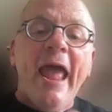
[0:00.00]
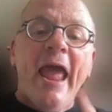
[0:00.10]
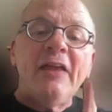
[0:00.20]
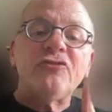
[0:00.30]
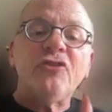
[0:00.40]

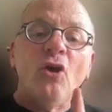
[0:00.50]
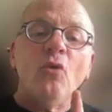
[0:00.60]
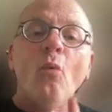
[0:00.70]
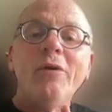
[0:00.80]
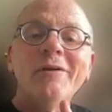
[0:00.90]
And so
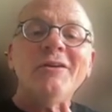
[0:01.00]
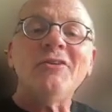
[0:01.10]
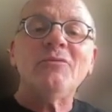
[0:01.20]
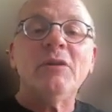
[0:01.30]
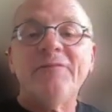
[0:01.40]
what I'm going
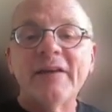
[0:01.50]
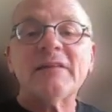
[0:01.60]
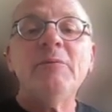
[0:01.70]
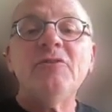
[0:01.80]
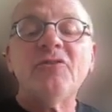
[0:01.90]
to do, well, in fact,
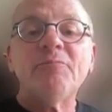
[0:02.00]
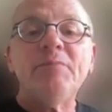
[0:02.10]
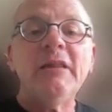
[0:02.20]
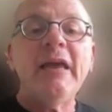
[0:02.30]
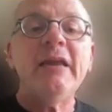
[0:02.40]
let me just
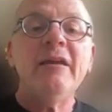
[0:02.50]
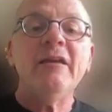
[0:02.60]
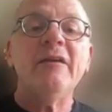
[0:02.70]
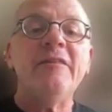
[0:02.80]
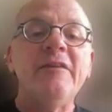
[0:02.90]

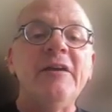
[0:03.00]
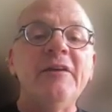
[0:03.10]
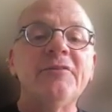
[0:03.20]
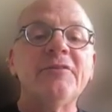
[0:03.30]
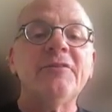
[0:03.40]
play
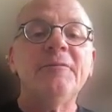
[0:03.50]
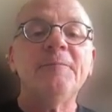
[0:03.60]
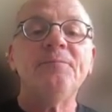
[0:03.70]
this.